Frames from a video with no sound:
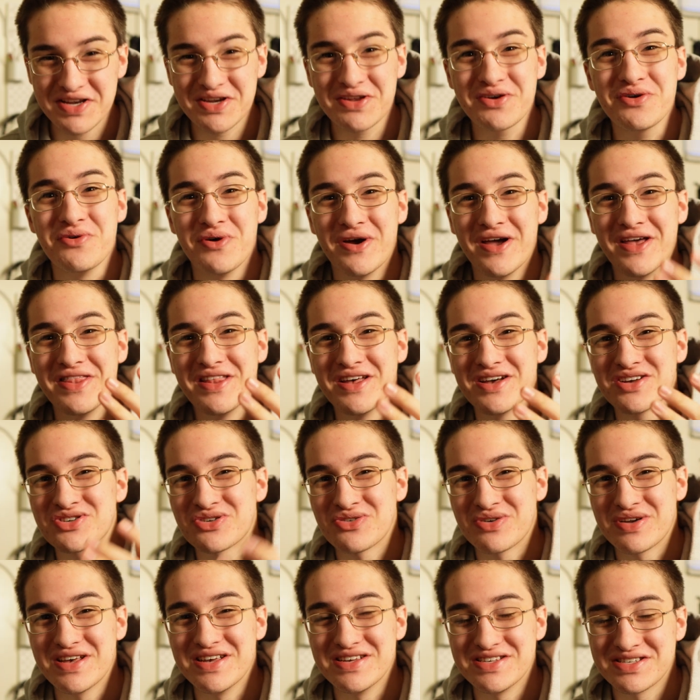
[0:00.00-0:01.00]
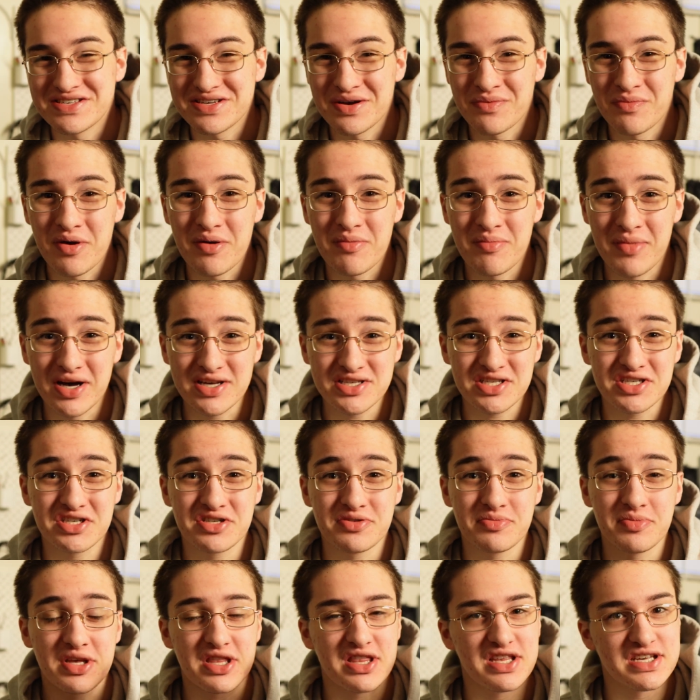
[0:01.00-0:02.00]
I do, and this one is. Someone
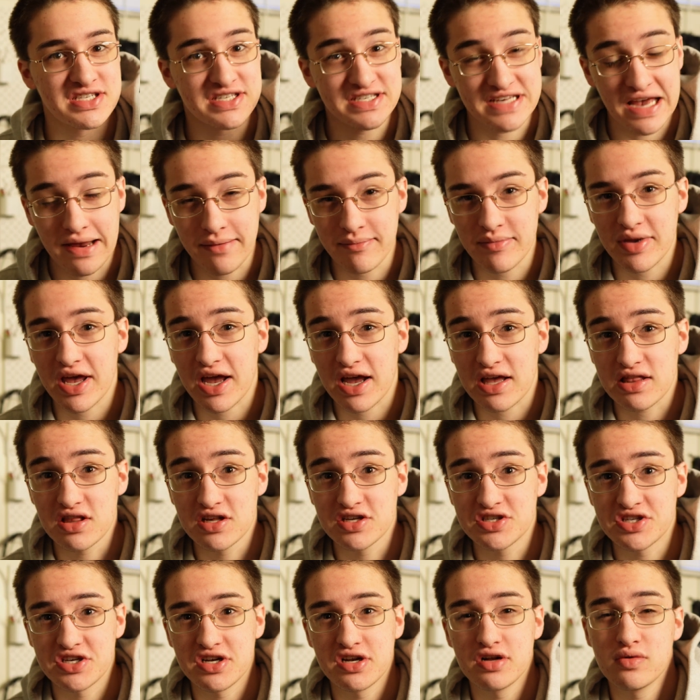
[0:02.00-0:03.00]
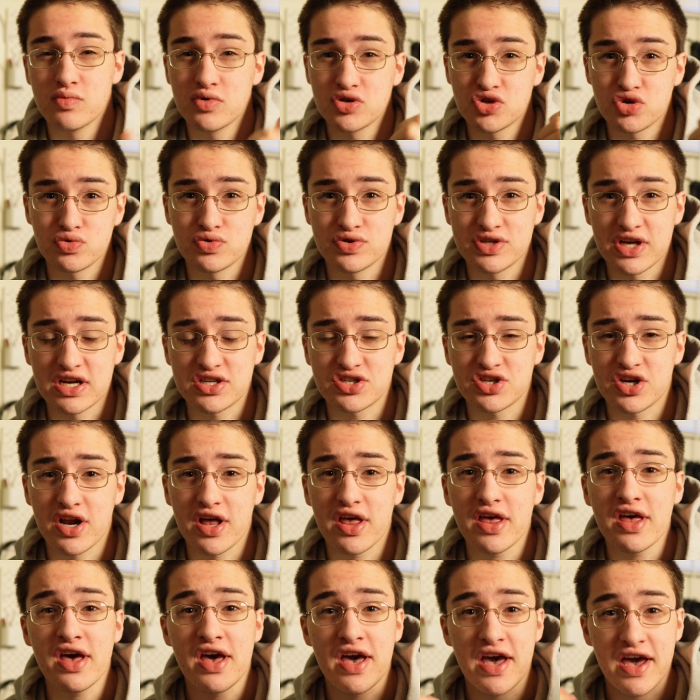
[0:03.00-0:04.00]
messaged me the same day I listed it, which was
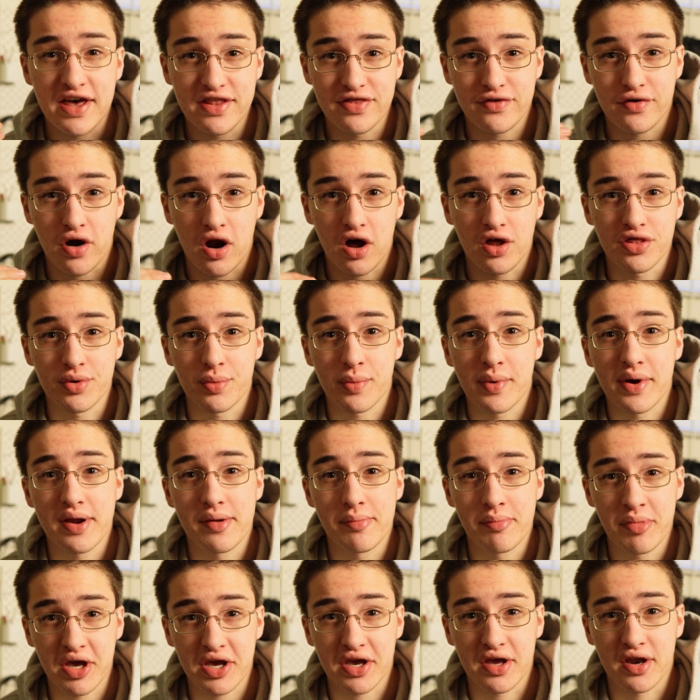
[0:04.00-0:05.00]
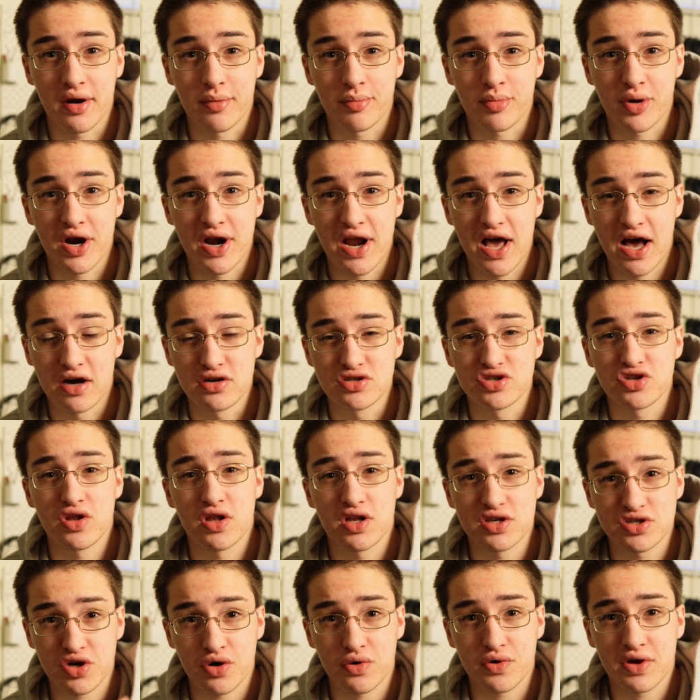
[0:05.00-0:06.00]
yesterday, and they're on their way to pick it up right now, so
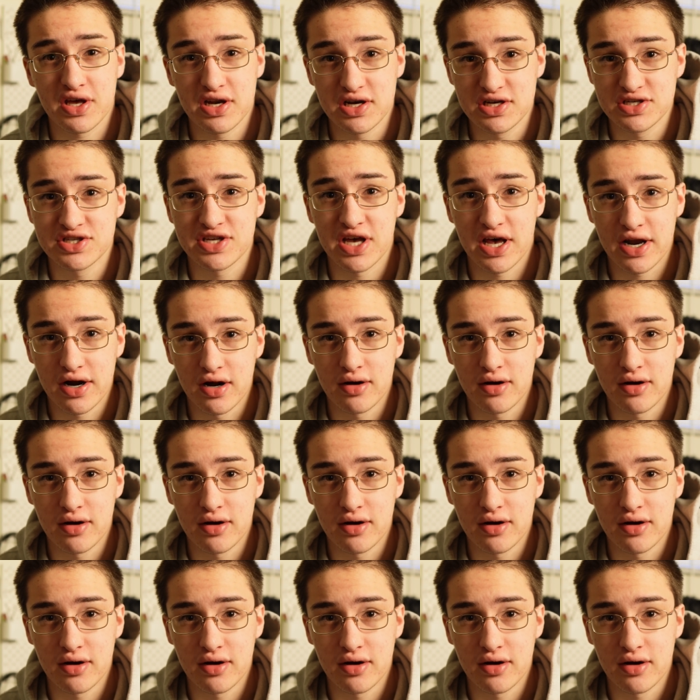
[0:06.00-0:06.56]
let's go get it set